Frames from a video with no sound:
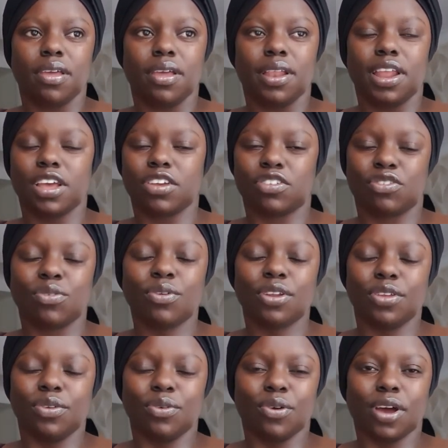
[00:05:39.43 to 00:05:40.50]
like surely
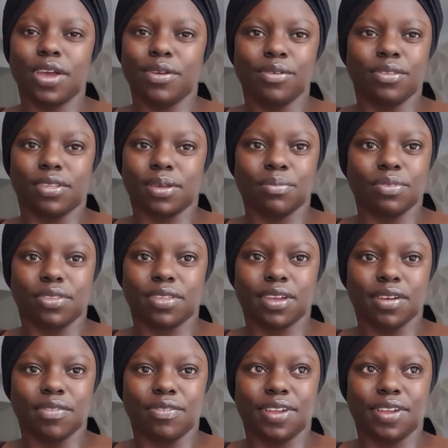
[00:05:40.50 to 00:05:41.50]
you iron some stuff.